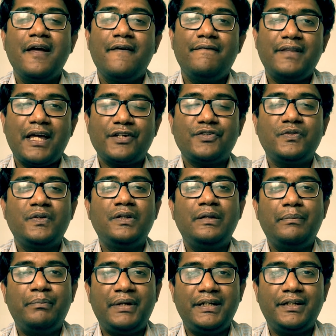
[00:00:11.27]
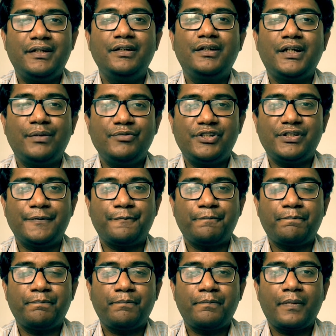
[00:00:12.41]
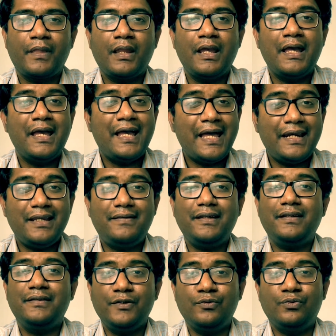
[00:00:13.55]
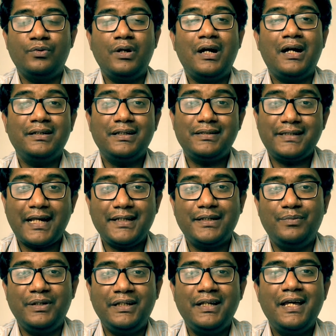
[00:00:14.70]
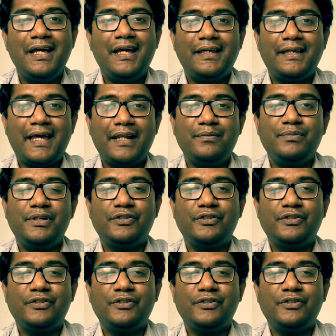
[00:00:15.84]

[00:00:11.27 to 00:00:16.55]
National Medical Commission. Anything new, understandably, can be a